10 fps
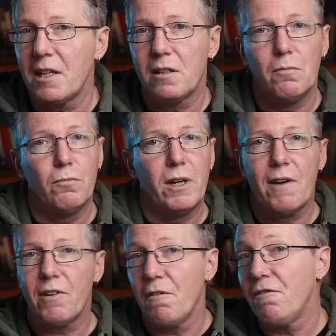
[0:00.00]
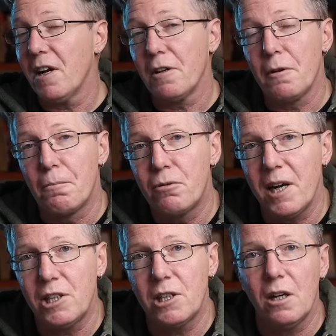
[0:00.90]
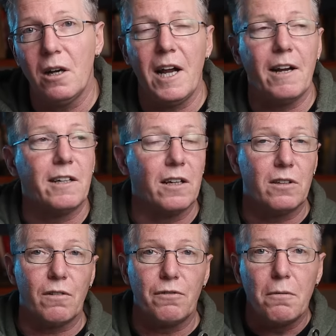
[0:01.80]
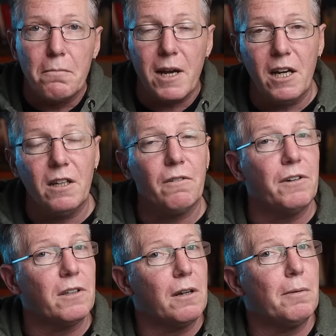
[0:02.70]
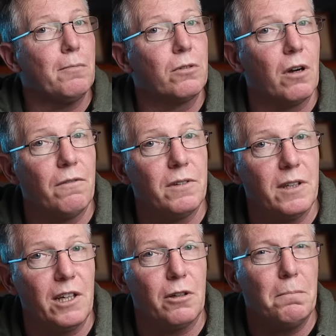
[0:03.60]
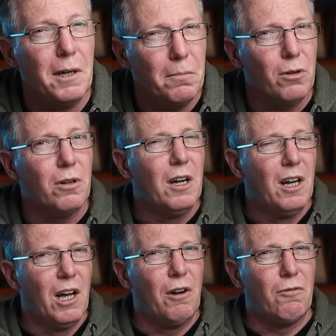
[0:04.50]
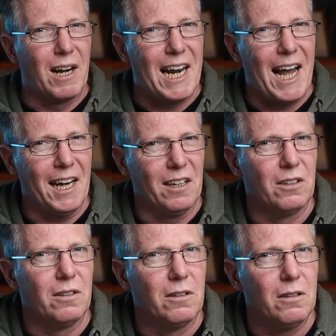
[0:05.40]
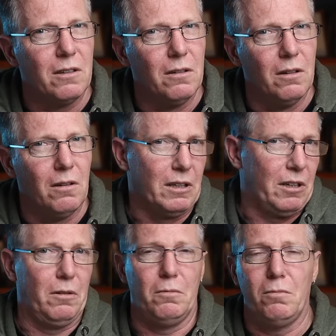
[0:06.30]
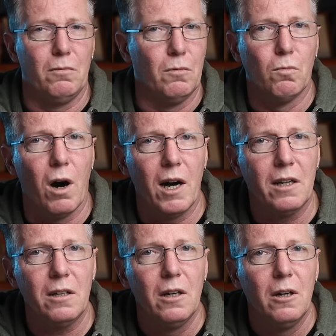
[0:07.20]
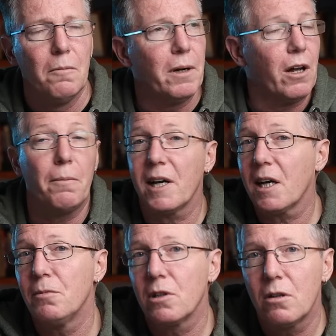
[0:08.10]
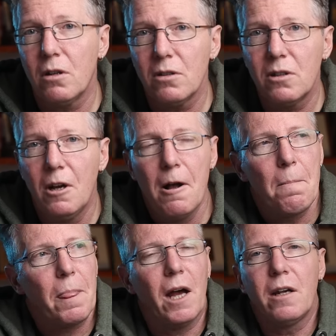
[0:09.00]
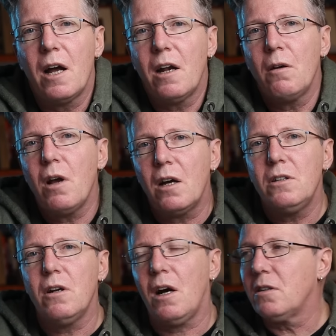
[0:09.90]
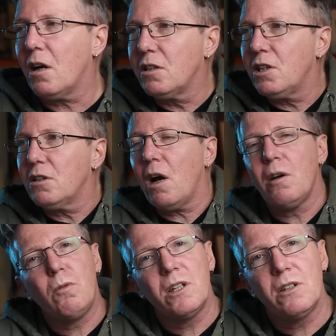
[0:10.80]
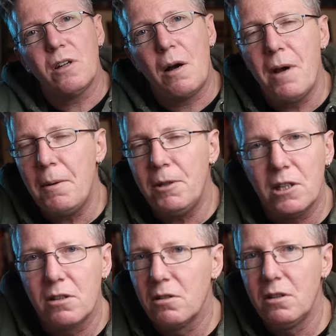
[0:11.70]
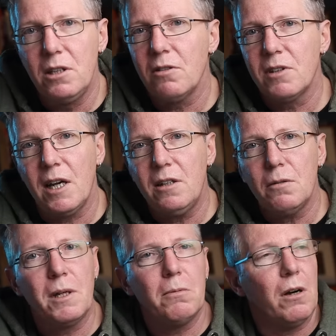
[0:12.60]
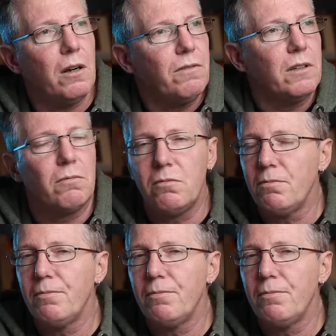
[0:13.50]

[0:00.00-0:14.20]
make them whenever I don't feel under pressure. It does, for me, it feels a little bit more conversational, a bit more relaxed. I don't know why, but I hope that comes across. And, and I, I you know, I, I just, I wanted to I maybe just, you know, say to people over